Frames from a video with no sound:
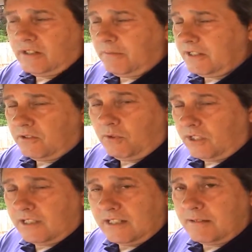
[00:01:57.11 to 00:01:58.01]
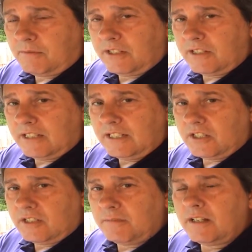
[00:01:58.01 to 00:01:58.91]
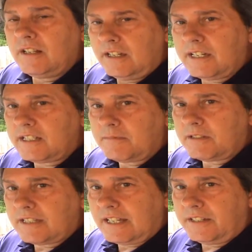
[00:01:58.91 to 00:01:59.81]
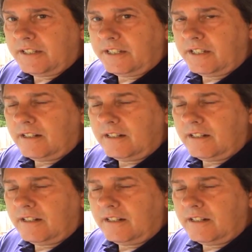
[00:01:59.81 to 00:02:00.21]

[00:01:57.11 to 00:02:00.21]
no matter what it is I'm going to teach them, is up to standard.